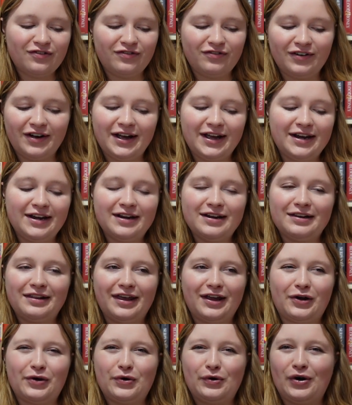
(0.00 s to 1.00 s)
fun
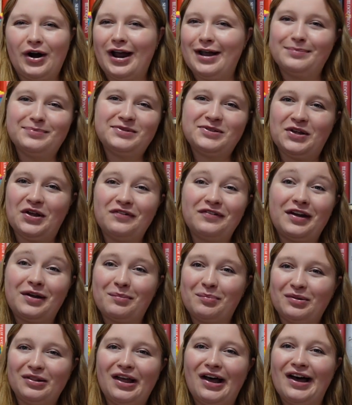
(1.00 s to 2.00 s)
like crime
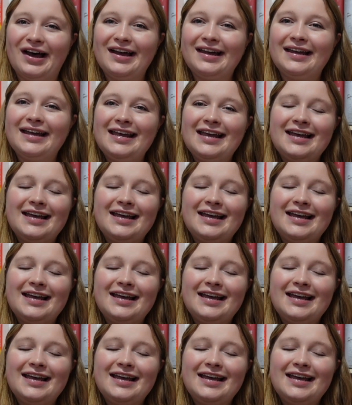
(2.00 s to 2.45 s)
solving plot